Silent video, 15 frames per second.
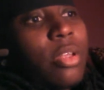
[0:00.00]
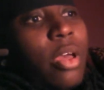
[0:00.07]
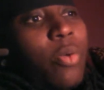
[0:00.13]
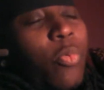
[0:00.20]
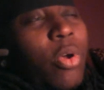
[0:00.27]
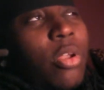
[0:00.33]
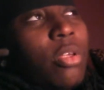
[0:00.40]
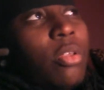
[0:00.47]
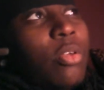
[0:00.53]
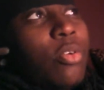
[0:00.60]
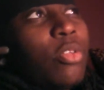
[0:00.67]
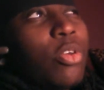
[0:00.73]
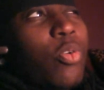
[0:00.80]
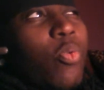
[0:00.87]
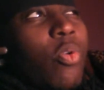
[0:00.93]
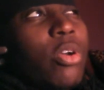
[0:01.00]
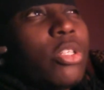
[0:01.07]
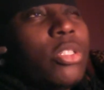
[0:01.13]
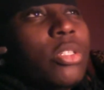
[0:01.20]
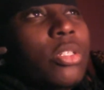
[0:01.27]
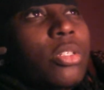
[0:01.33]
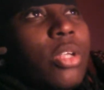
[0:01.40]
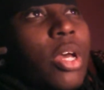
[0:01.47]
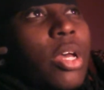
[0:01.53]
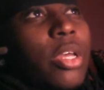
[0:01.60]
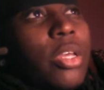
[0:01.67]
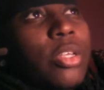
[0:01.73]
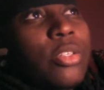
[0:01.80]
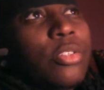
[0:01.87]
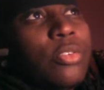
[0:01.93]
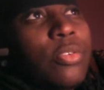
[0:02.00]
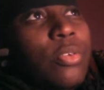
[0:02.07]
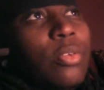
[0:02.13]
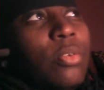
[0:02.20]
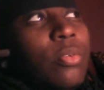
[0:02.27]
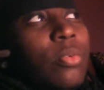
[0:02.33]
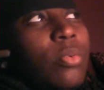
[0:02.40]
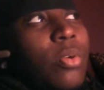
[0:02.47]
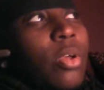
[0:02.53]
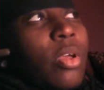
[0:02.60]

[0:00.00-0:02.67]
I want to know, the question is to you,